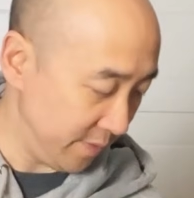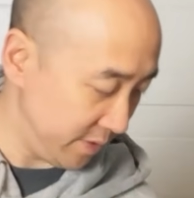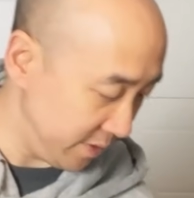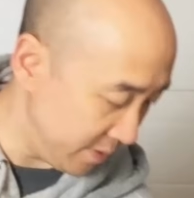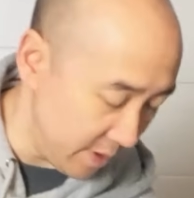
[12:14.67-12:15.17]

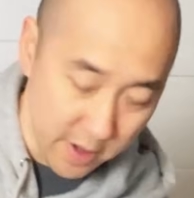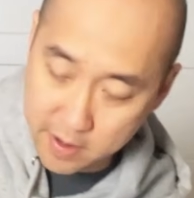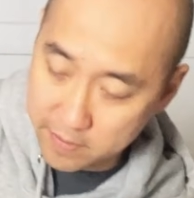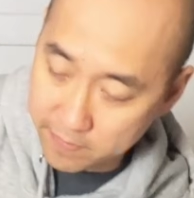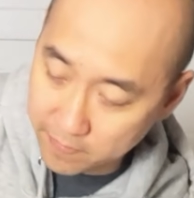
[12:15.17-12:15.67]
to
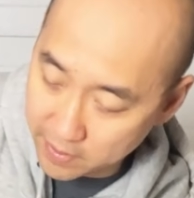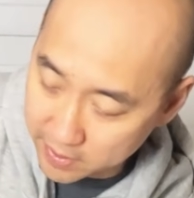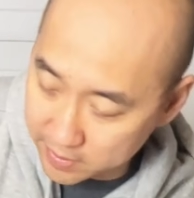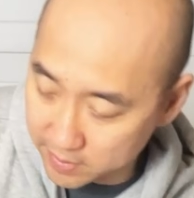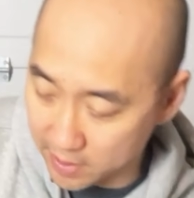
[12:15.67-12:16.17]

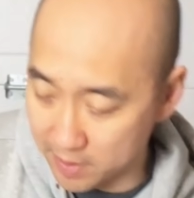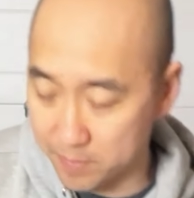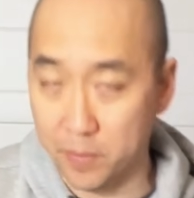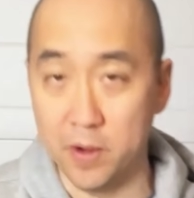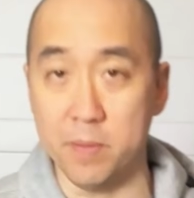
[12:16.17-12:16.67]
find
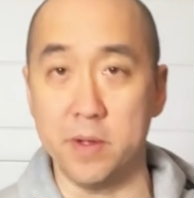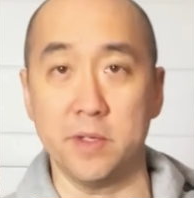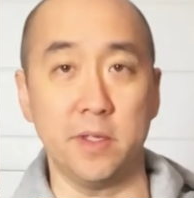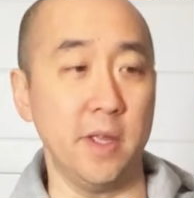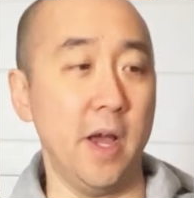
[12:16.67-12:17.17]
pretty much
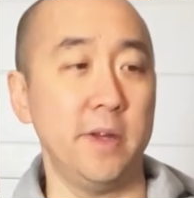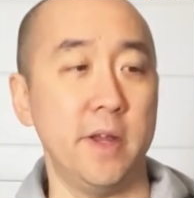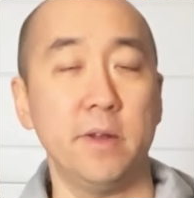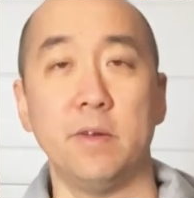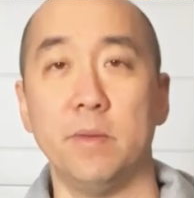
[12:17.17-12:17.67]
like the
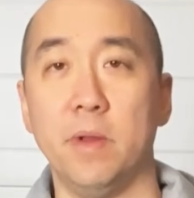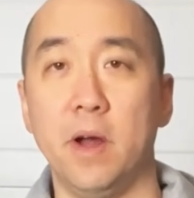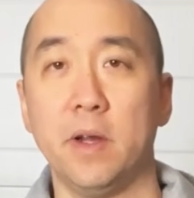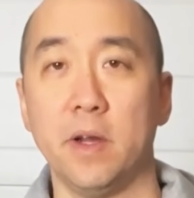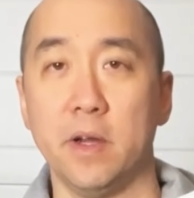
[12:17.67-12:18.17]
identical
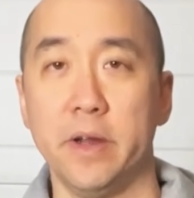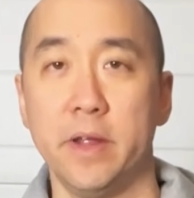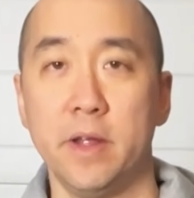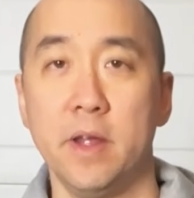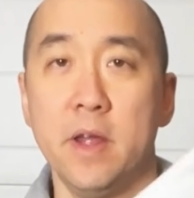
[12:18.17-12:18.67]
blocker
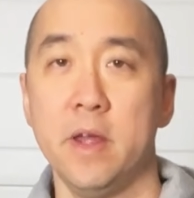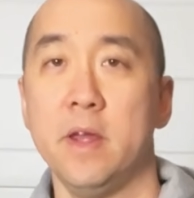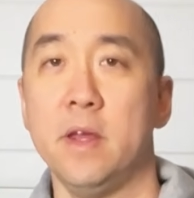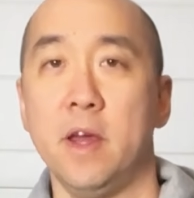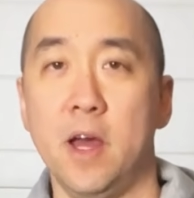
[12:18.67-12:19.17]

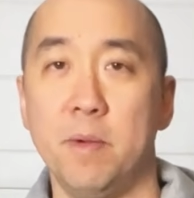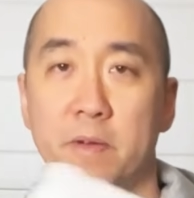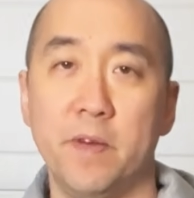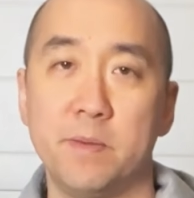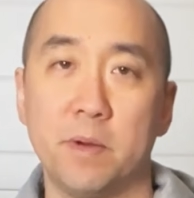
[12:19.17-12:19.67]
on
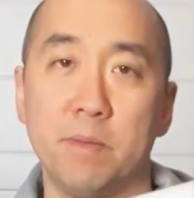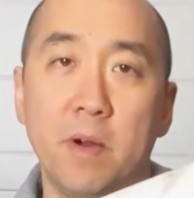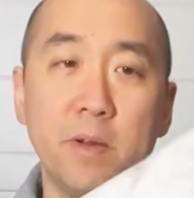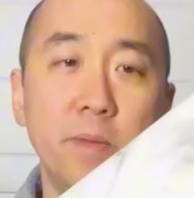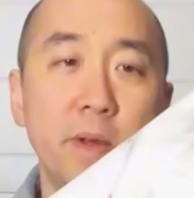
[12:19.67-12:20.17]
Facebook
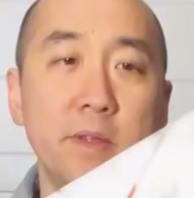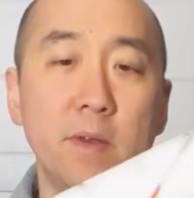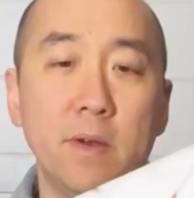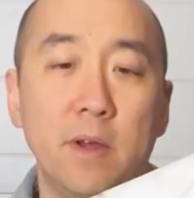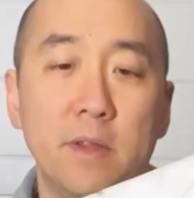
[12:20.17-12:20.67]
Marketplace.
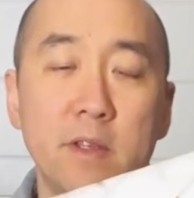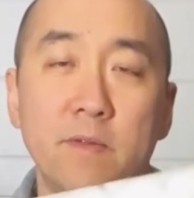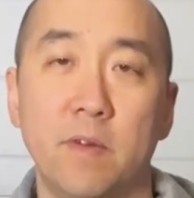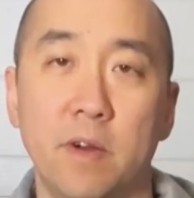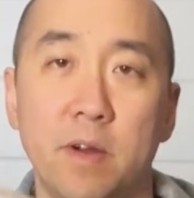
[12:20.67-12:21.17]
So I got this
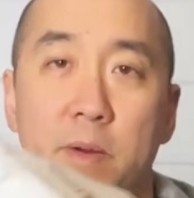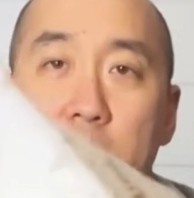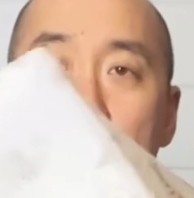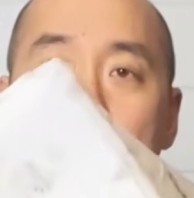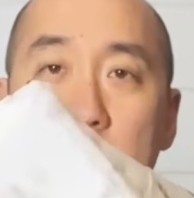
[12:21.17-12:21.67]
for a
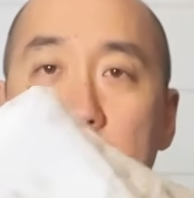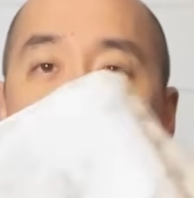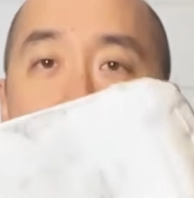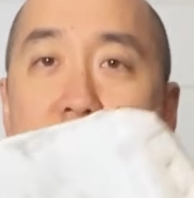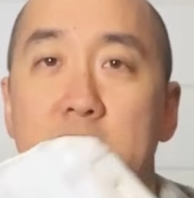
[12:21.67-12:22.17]
pretty good
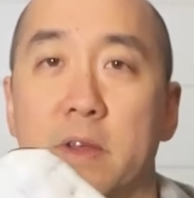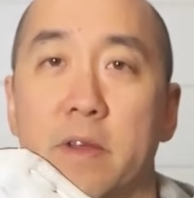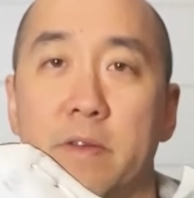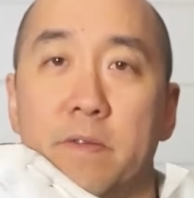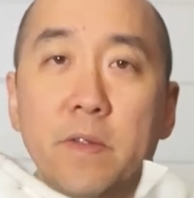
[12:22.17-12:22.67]
deal. This is a
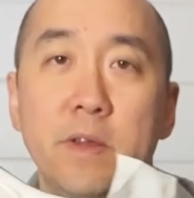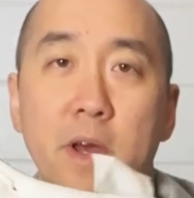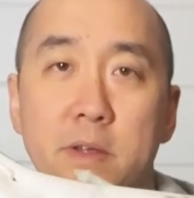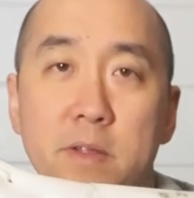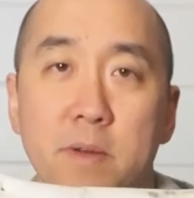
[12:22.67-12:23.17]
fully
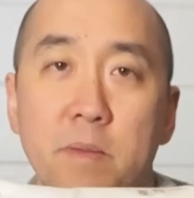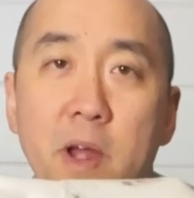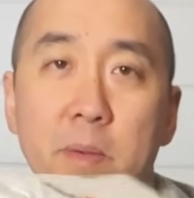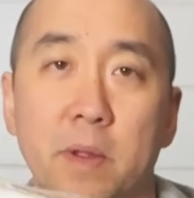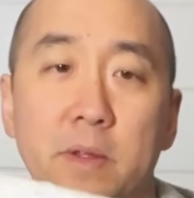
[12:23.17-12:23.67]
custom
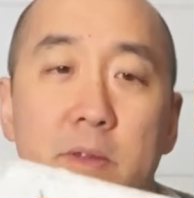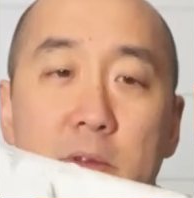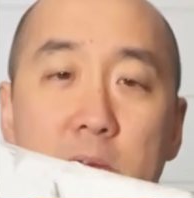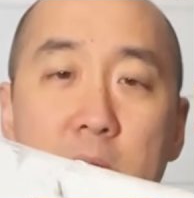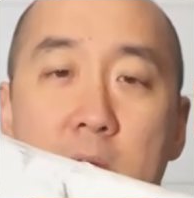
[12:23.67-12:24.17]
Hyperlight
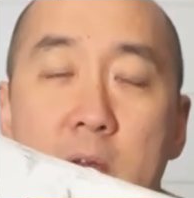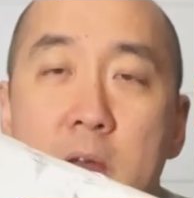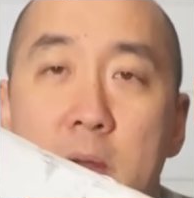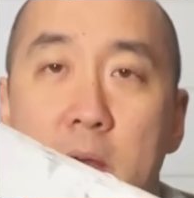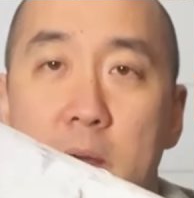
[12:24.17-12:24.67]
2
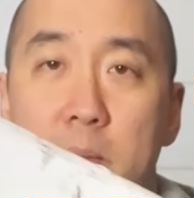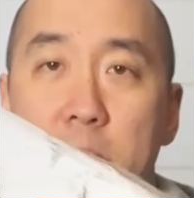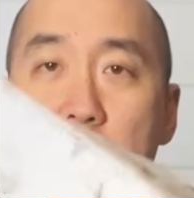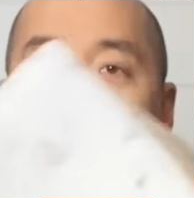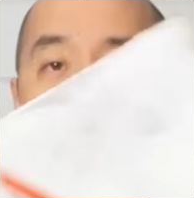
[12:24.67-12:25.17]

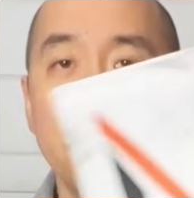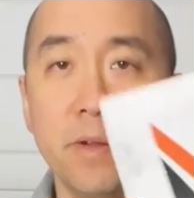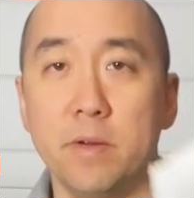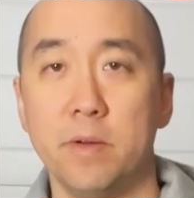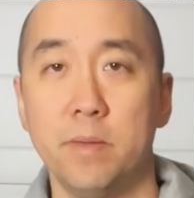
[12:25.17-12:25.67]
brand
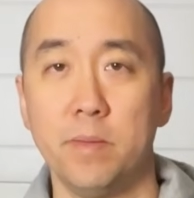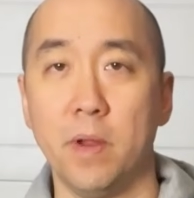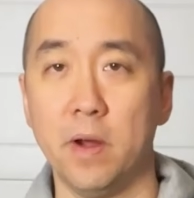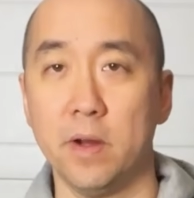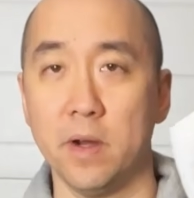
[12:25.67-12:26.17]
new
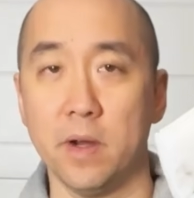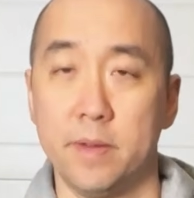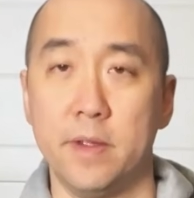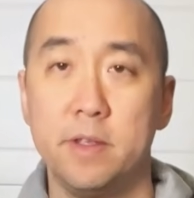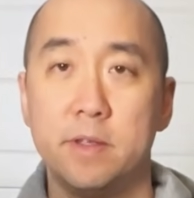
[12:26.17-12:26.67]
blocker.
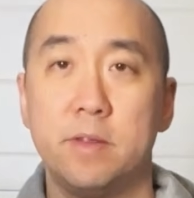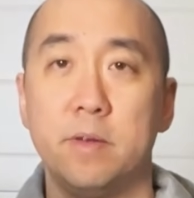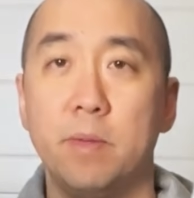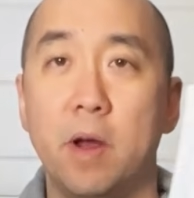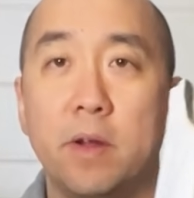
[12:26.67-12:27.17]
These
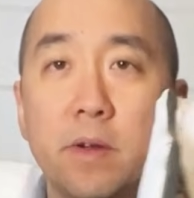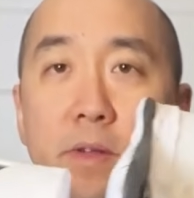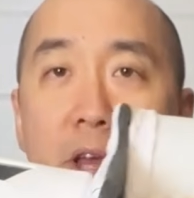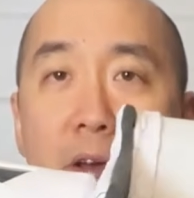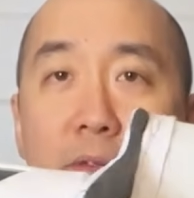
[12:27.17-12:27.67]
two
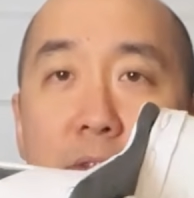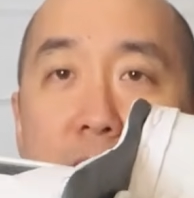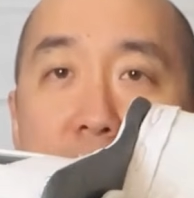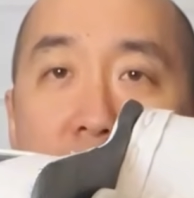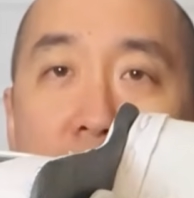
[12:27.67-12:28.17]
blockers have the same